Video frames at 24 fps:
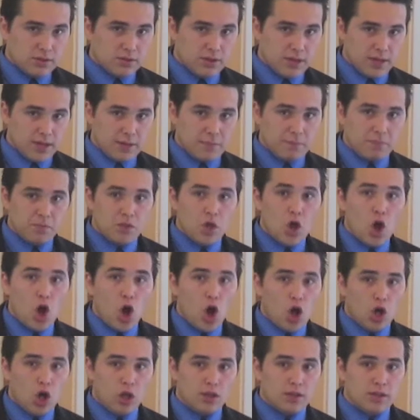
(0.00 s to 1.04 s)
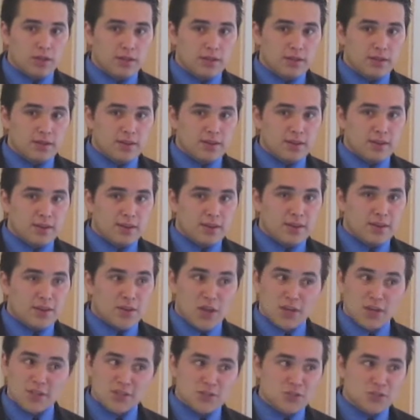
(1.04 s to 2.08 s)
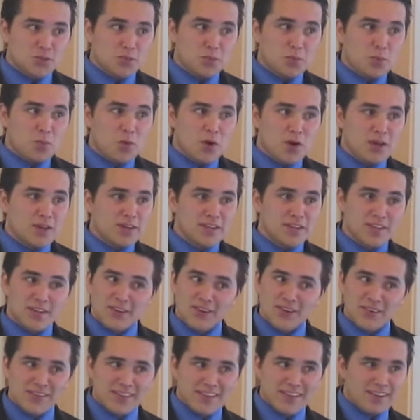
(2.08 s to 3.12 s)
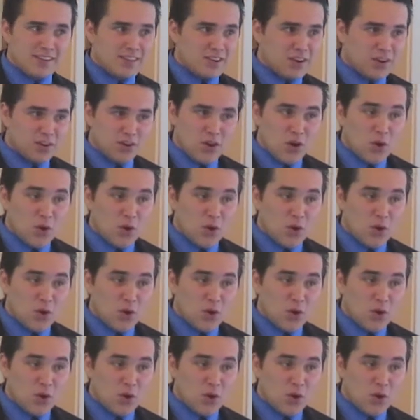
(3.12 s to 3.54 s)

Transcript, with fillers: Okay? All. Not just one here and then there.